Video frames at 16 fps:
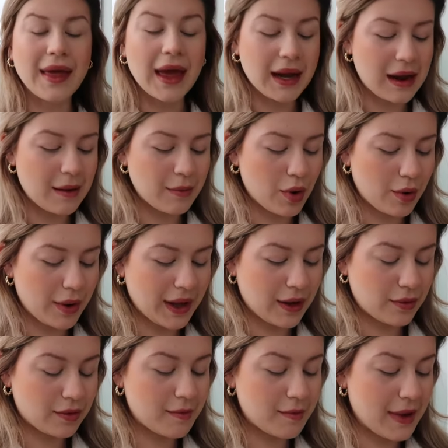then I'm
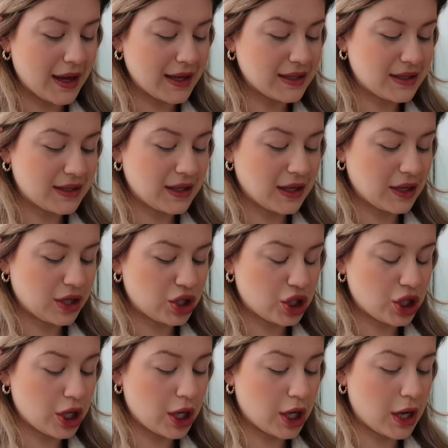going in with my
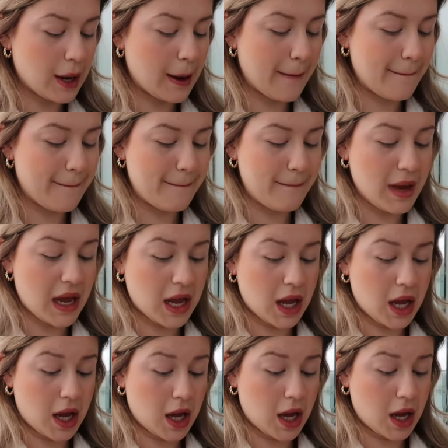signature
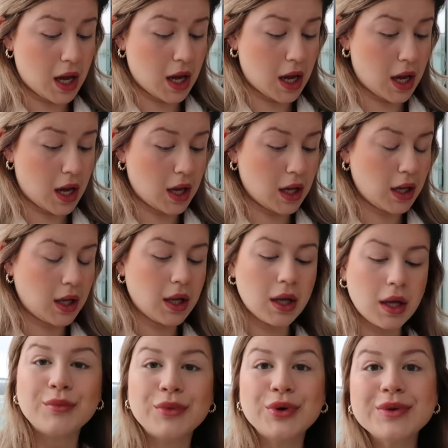Becca
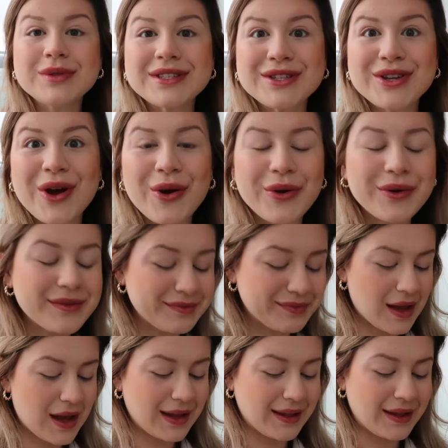Moonstone
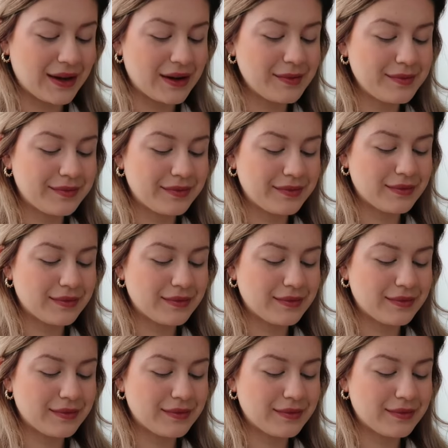highlighter.